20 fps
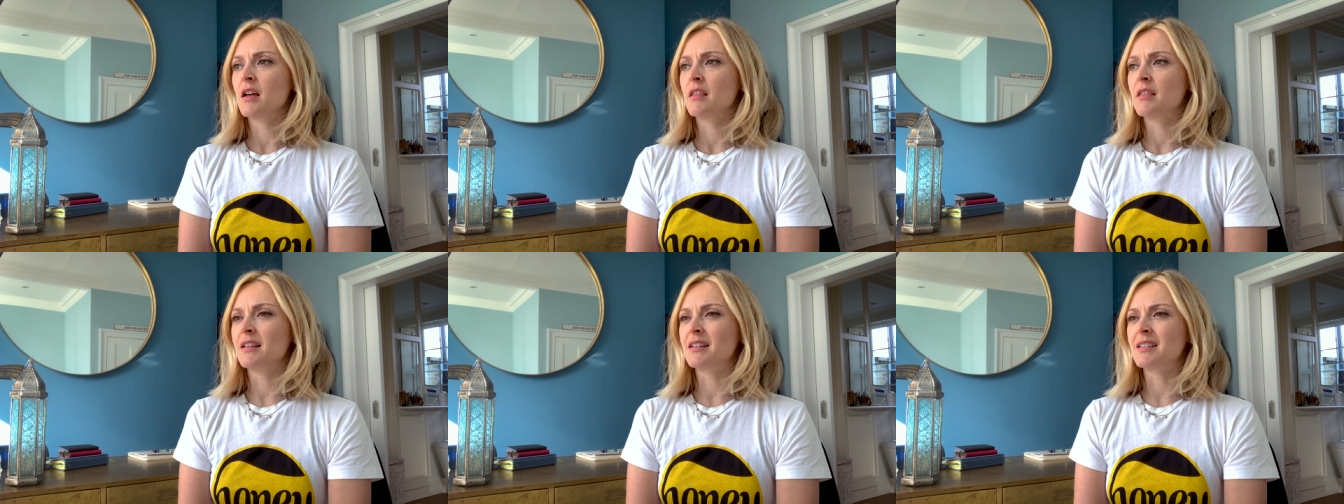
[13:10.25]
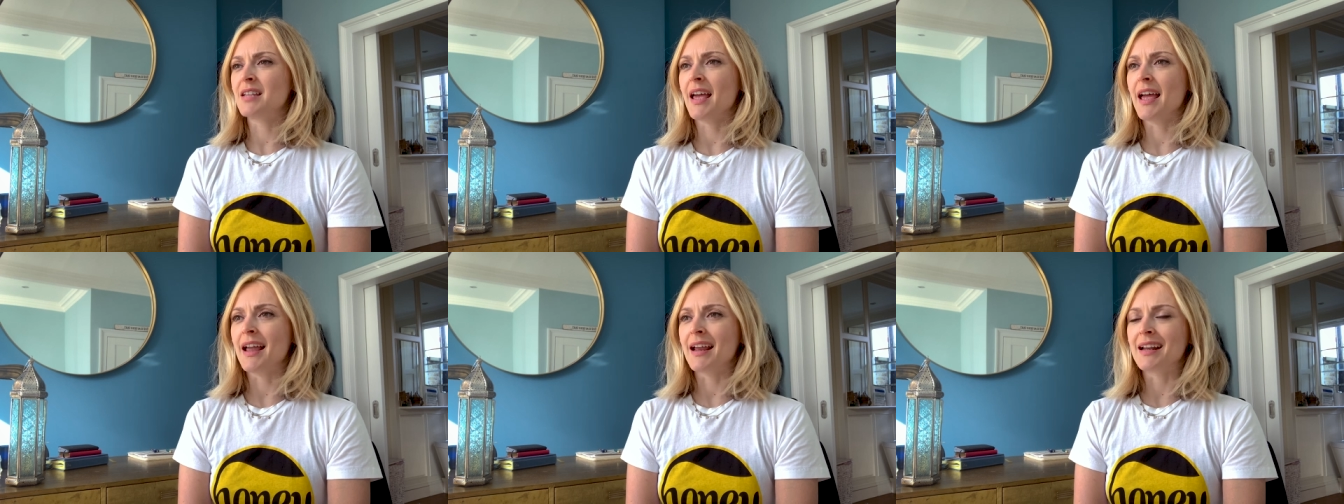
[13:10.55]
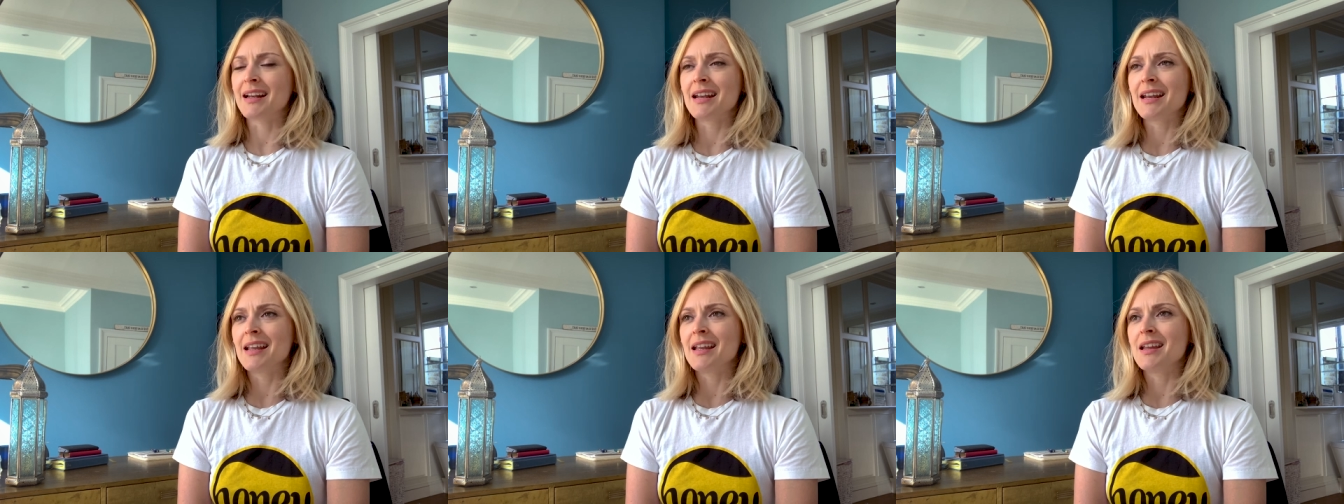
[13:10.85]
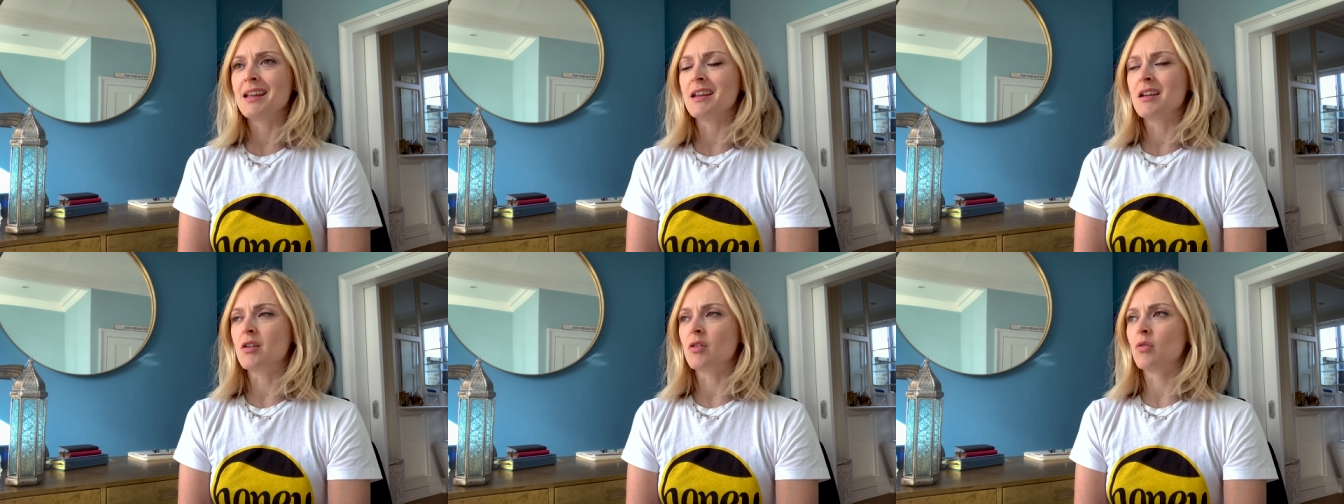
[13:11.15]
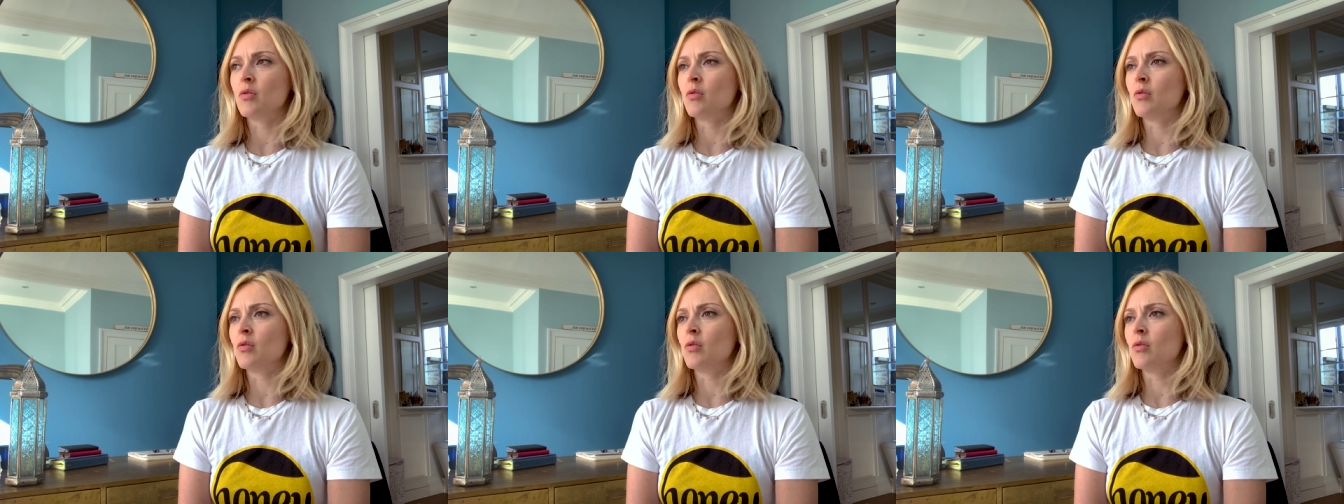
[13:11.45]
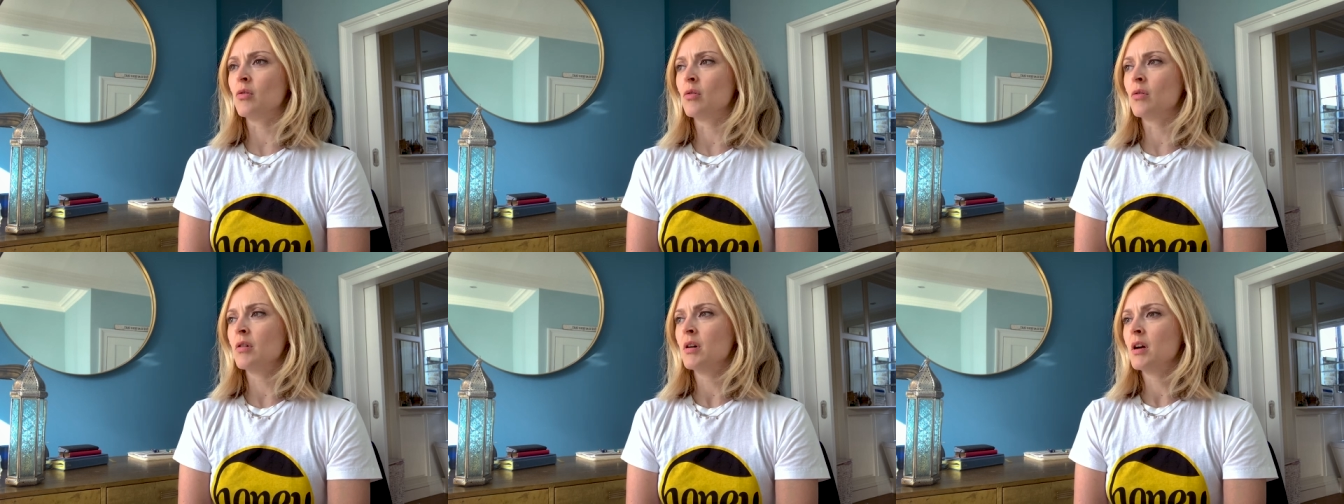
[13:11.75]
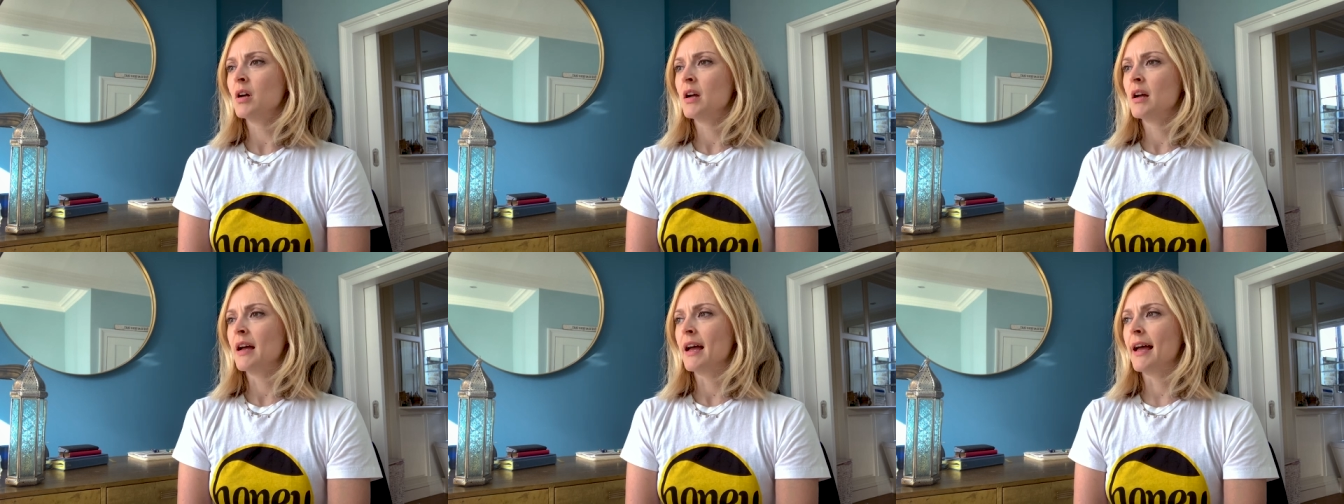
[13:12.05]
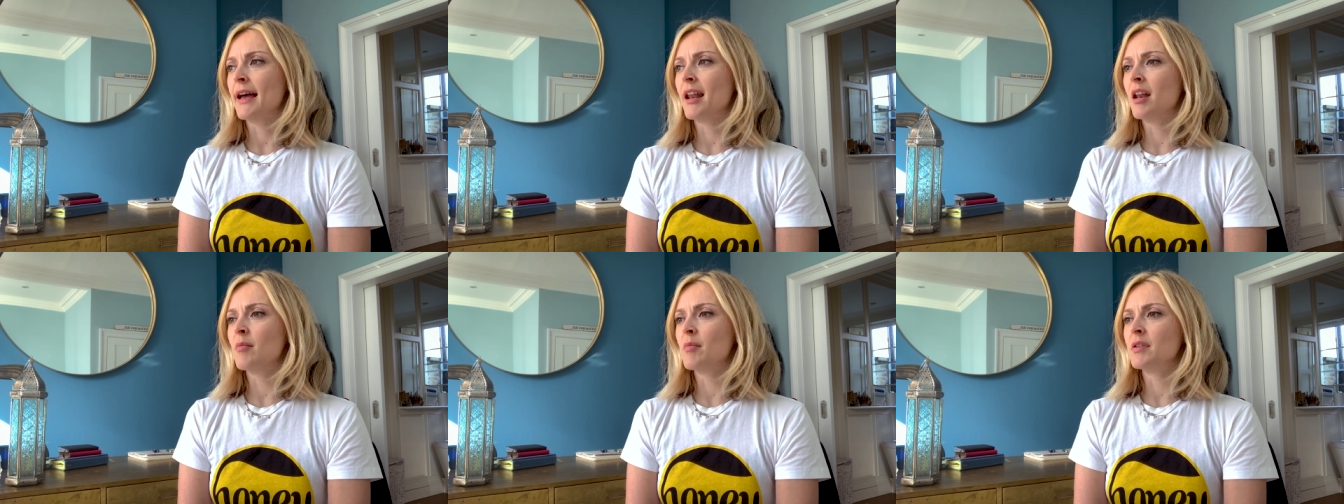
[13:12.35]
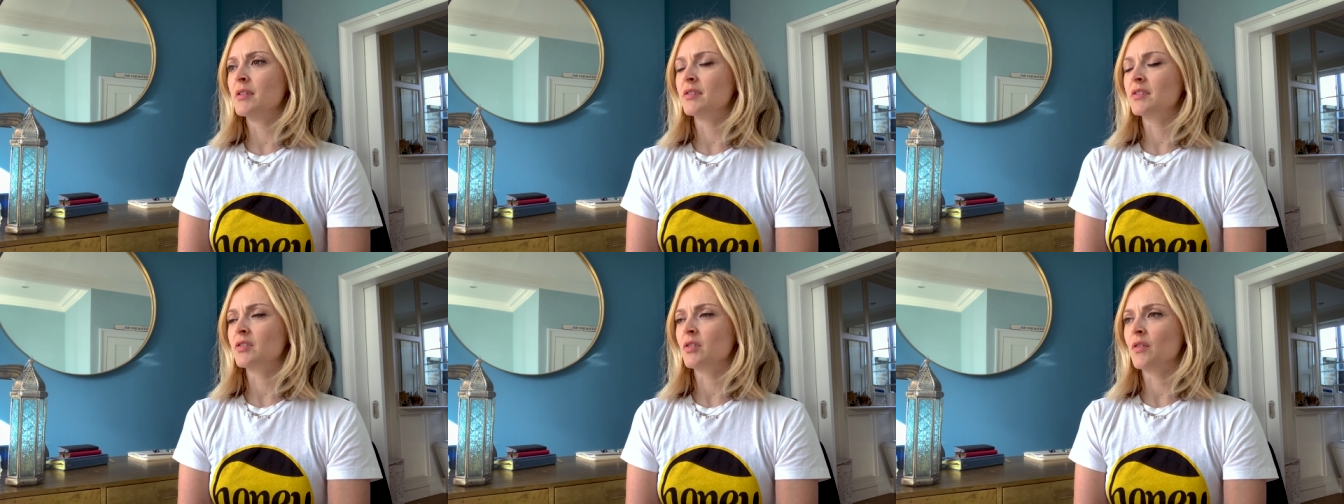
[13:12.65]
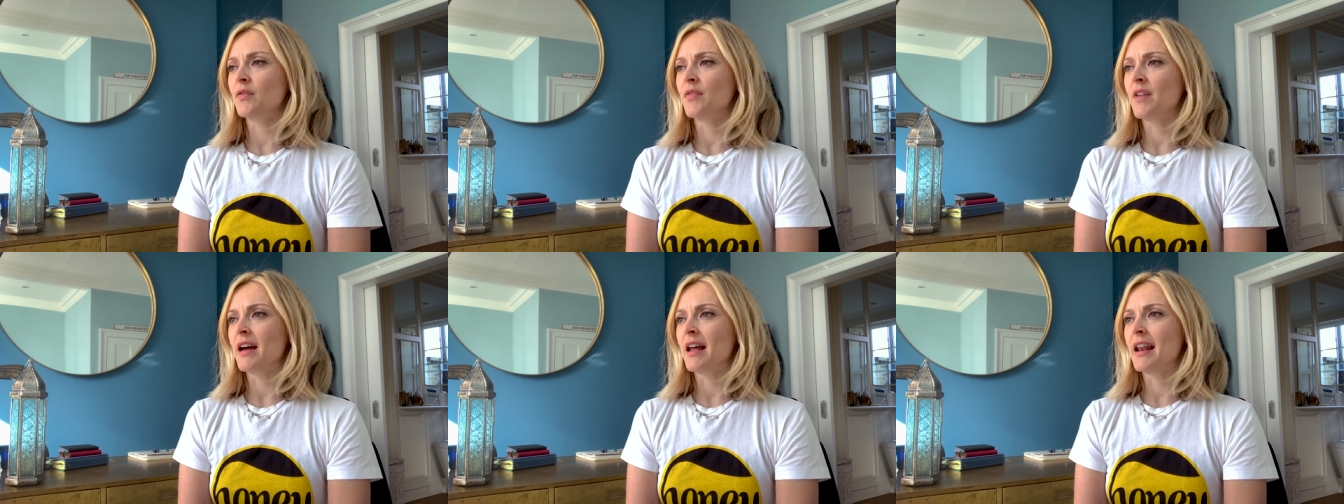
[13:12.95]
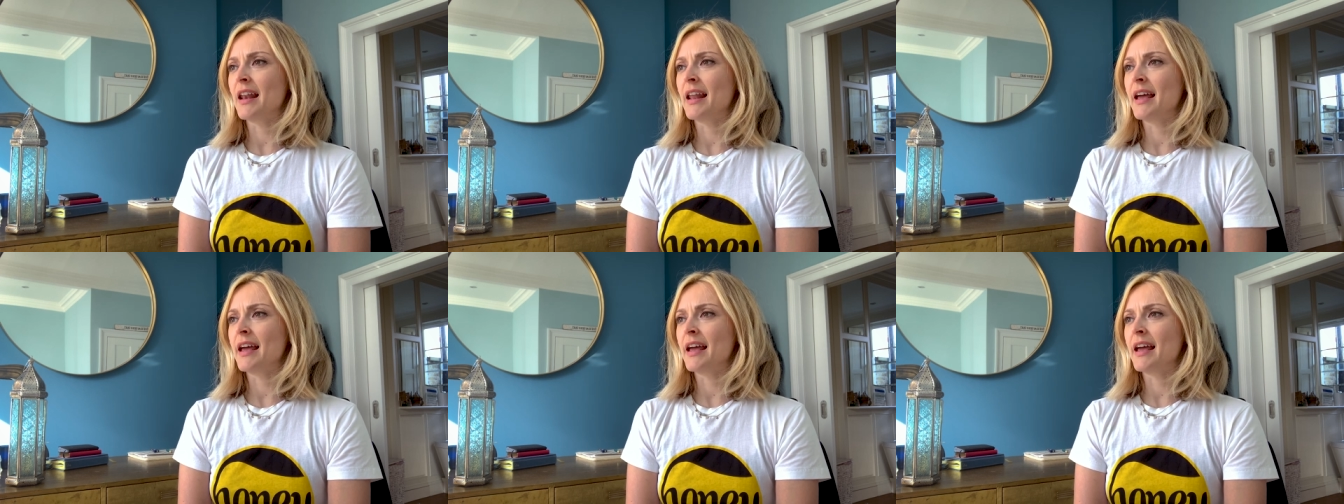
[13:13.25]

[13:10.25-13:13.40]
the technique or elements of that